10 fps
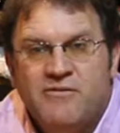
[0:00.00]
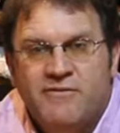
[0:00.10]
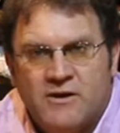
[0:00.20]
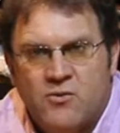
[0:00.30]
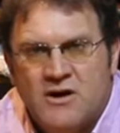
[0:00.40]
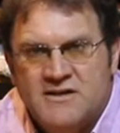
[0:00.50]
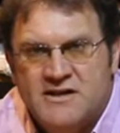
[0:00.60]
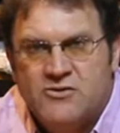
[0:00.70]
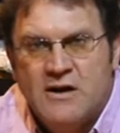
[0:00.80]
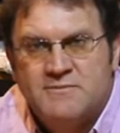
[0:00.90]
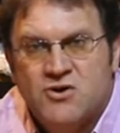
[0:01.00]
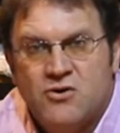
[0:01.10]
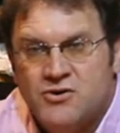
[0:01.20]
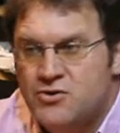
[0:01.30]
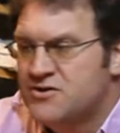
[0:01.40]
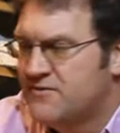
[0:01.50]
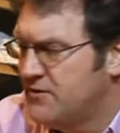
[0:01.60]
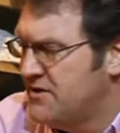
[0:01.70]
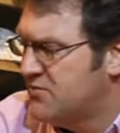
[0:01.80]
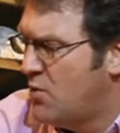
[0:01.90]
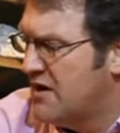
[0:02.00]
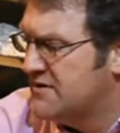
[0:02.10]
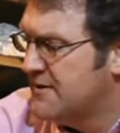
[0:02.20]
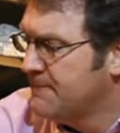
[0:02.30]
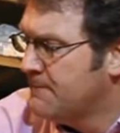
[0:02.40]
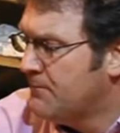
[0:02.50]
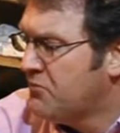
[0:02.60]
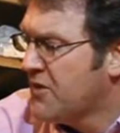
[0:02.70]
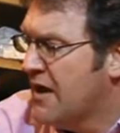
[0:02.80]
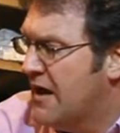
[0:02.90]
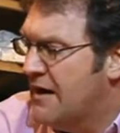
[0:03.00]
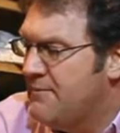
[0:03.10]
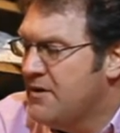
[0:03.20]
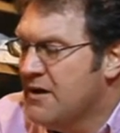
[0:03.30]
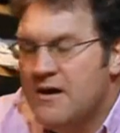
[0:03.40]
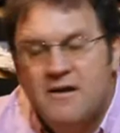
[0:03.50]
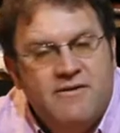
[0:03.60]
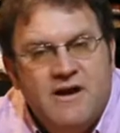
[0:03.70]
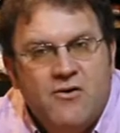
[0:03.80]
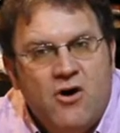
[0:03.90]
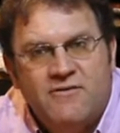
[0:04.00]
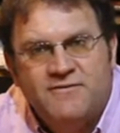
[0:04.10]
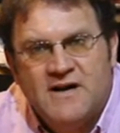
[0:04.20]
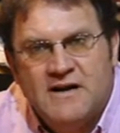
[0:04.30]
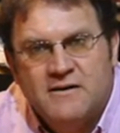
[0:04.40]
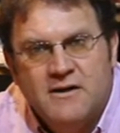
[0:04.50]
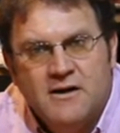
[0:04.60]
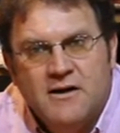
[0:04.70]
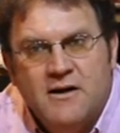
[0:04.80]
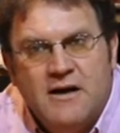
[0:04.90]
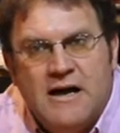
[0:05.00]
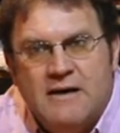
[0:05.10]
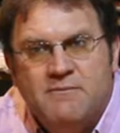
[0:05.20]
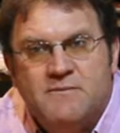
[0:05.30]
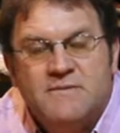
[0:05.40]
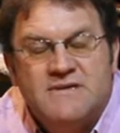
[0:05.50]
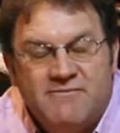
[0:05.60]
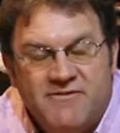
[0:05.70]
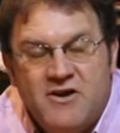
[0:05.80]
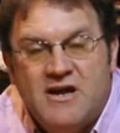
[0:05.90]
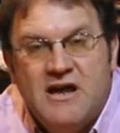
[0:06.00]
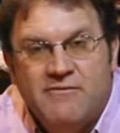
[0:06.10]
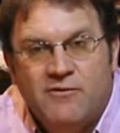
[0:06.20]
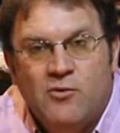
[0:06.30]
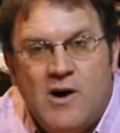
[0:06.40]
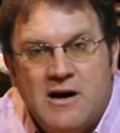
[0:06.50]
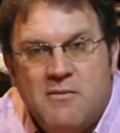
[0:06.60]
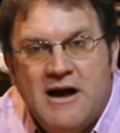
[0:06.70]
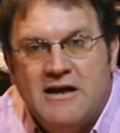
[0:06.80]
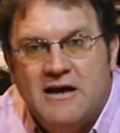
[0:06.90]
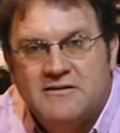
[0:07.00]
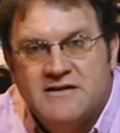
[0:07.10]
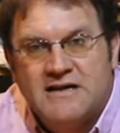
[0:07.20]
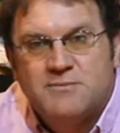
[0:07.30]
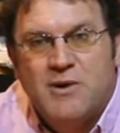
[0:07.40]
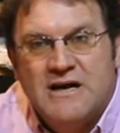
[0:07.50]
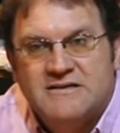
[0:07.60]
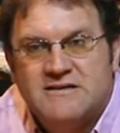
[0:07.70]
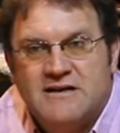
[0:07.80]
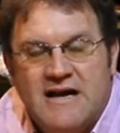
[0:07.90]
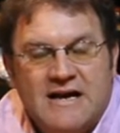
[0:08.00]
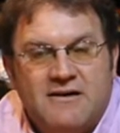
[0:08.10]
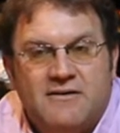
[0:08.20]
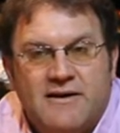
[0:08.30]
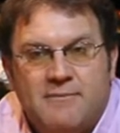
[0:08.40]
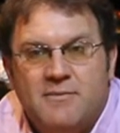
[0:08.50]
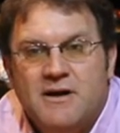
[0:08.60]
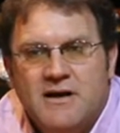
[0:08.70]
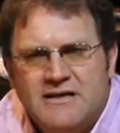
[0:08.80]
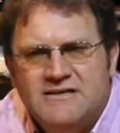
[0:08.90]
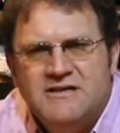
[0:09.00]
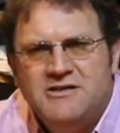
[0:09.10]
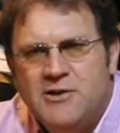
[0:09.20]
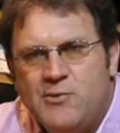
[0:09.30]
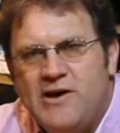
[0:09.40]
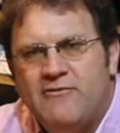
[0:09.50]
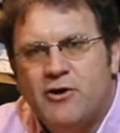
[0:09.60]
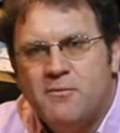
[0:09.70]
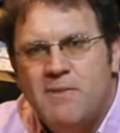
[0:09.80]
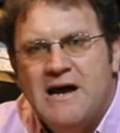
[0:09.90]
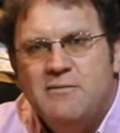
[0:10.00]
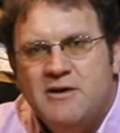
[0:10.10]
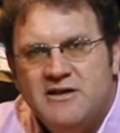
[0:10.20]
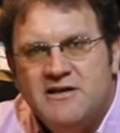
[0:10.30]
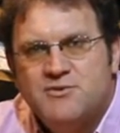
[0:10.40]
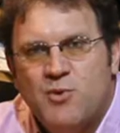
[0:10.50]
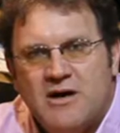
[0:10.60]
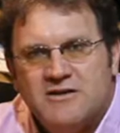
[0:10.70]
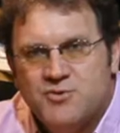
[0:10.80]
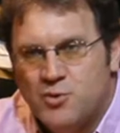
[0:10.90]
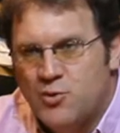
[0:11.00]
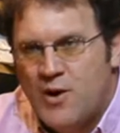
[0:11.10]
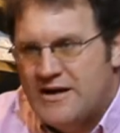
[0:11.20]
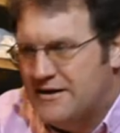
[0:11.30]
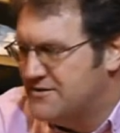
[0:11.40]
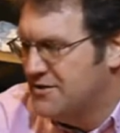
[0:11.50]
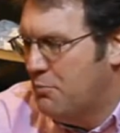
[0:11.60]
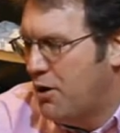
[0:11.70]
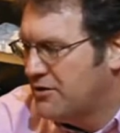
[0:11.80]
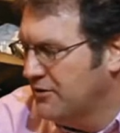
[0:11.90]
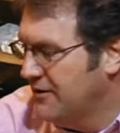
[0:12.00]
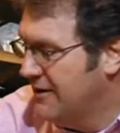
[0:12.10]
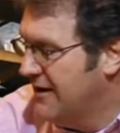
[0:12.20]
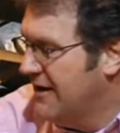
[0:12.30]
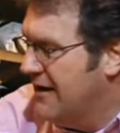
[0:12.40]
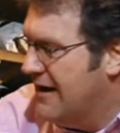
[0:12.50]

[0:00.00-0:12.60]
perfect quality grapes are used for these wines. Thereafter, some very careful winemaking takes place, and essentially we've got to baby these wines all the way into the bottle.